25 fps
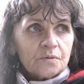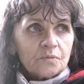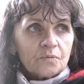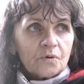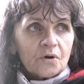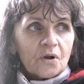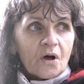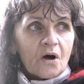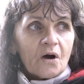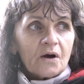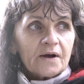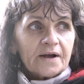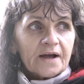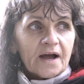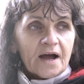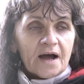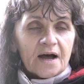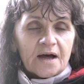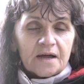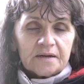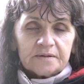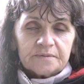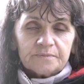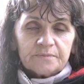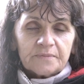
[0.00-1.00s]
well, I
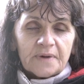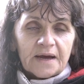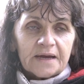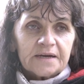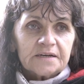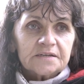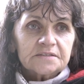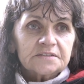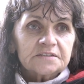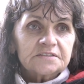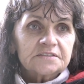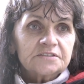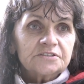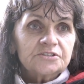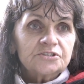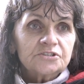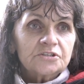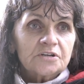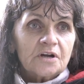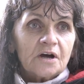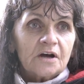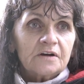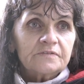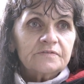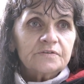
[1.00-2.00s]
can't make a
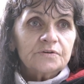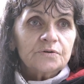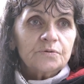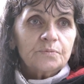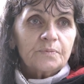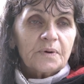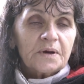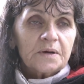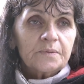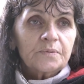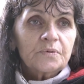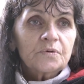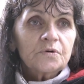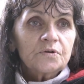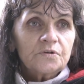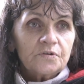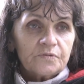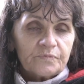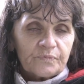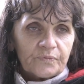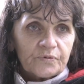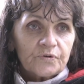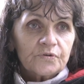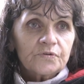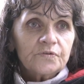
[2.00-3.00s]
decision over you people.
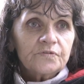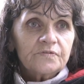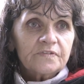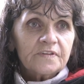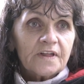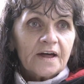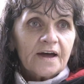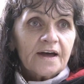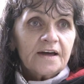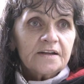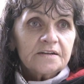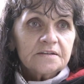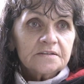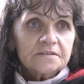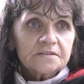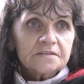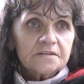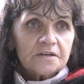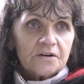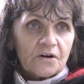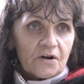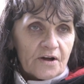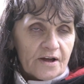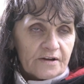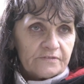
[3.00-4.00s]
You've proved that
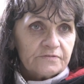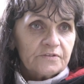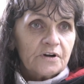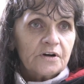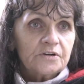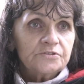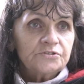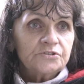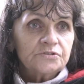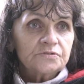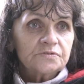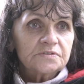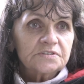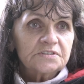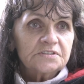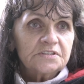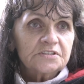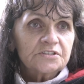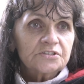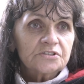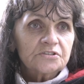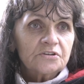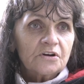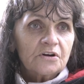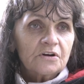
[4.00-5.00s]
I have no
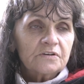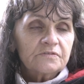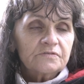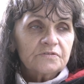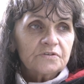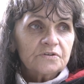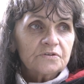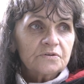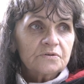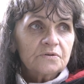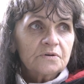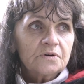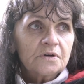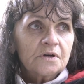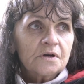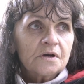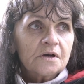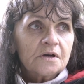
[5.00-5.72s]
jurisdiction over you.